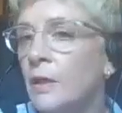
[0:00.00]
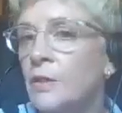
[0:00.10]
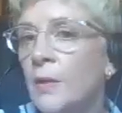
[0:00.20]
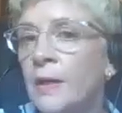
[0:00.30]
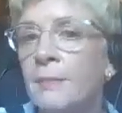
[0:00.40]

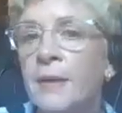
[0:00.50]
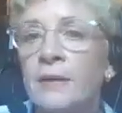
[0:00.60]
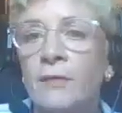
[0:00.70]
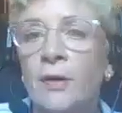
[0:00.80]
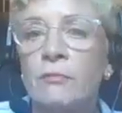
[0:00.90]
So I can
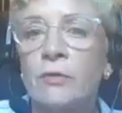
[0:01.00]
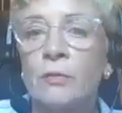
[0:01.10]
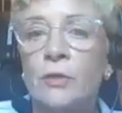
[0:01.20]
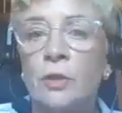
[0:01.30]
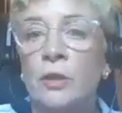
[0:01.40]
make it very
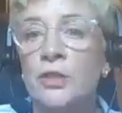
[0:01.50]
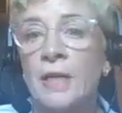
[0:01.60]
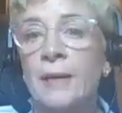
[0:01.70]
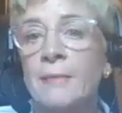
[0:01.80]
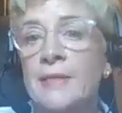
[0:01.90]

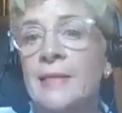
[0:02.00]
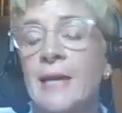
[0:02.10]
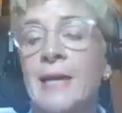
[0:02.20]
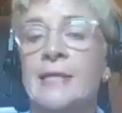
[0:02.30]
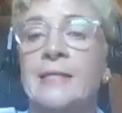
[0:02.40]
rheumatology
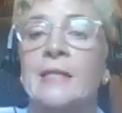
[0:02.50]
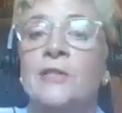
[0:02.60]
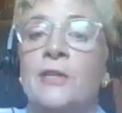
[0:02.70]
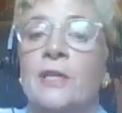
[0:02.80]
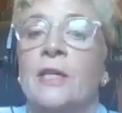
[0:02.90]
MSK
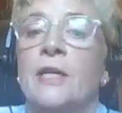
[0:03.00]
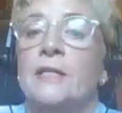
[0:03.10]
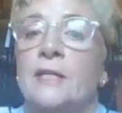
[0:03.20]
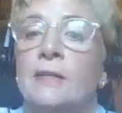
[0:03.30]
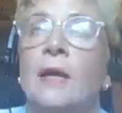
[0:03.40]
centric, I
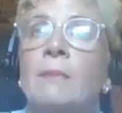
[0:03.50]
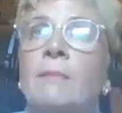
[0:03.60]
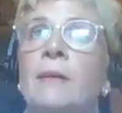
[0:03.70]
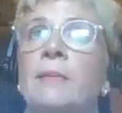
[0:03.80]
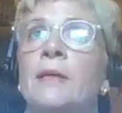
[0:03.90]
guess, and
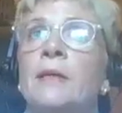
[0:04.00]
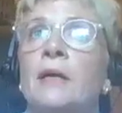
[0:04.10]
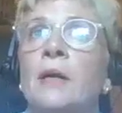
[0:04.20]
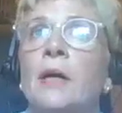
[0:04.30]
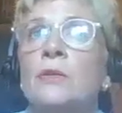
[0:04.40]
maybe
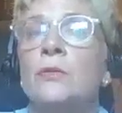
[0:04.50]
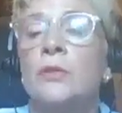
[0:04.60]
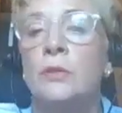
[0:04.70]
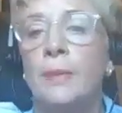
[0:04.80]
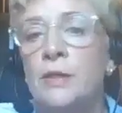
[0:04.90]
I saw
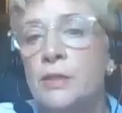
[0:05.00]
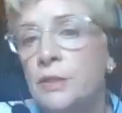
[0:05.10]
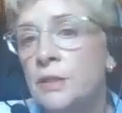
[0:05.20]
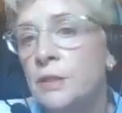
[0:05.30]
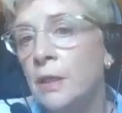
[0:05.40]
two
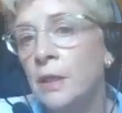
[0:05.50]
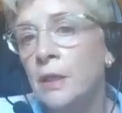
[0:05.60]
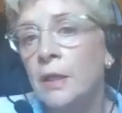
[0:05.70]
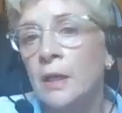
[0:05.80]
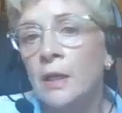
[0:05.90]
patients.
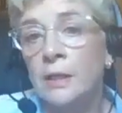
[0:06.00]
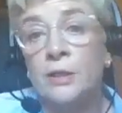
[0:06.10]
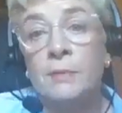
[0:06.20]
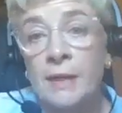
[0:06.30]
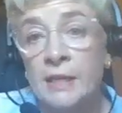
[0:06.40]

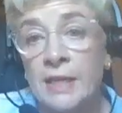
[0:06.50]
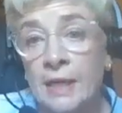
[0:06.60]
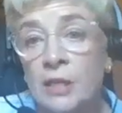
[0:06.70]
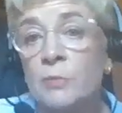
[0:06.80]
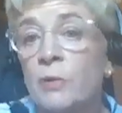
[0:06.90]
Just make it
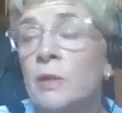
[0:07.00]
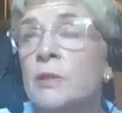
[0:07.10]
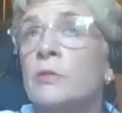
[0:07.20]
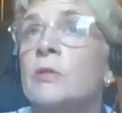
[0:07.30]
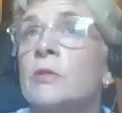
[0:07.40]
tangible. I
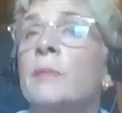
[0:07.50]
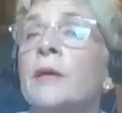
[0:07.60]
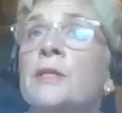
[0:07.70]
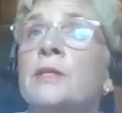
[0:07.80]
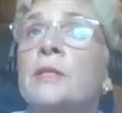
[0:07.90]
saw two
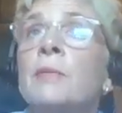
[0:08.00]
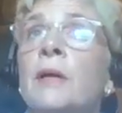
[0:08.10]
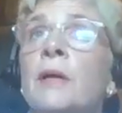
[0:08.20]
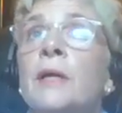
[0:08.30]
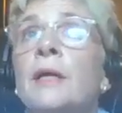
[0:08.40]
patients in
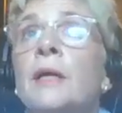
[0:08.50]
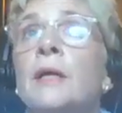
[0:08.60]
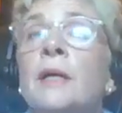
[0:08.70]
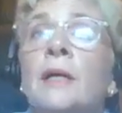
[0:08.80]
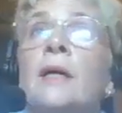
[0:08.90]
my
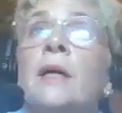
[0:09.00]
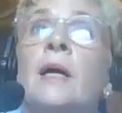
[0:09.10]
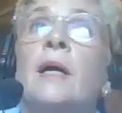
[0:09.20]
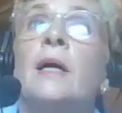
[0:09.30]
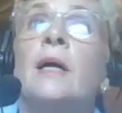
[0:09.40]
clinic
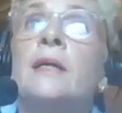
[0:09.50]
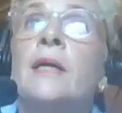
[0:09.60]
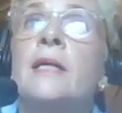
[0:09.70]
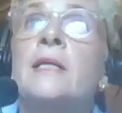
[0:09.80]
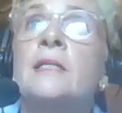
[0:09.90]

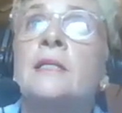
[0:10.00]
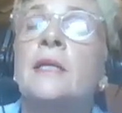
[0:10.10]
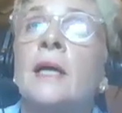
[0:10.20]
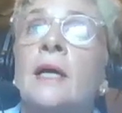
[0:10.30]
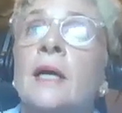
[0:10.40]

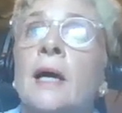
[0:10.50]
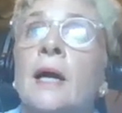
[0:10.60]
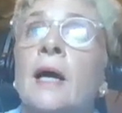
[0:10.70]
yesterday.